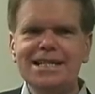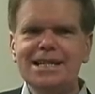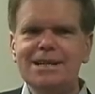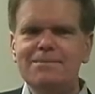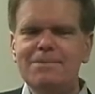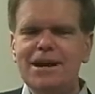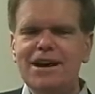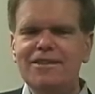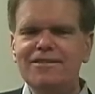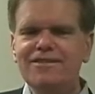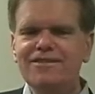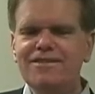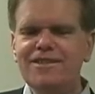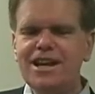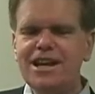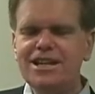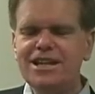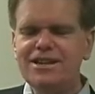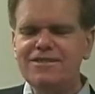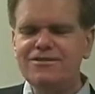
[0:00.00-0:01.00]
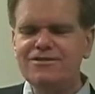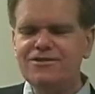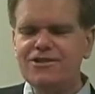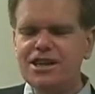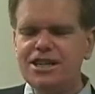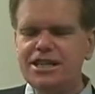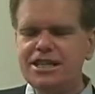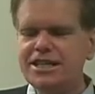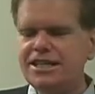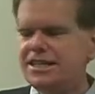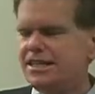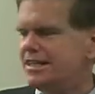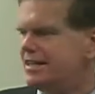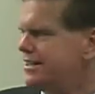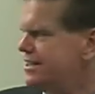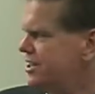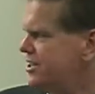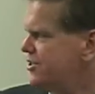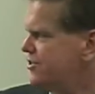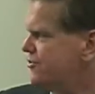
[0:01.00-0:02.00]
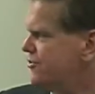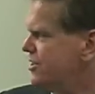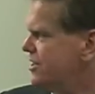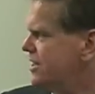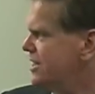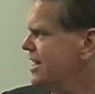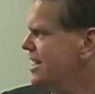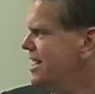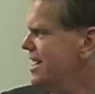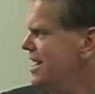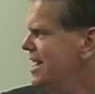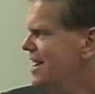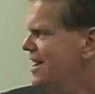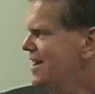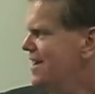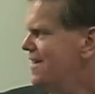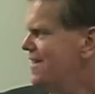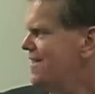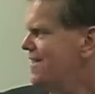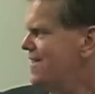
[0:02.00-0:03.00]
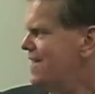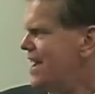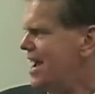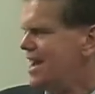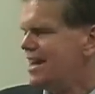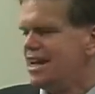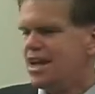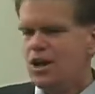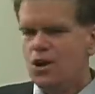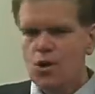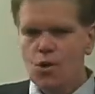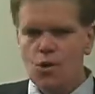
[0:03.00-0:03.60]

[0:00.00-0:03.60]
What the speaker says: about Fannie and Freddie in his district. Fannie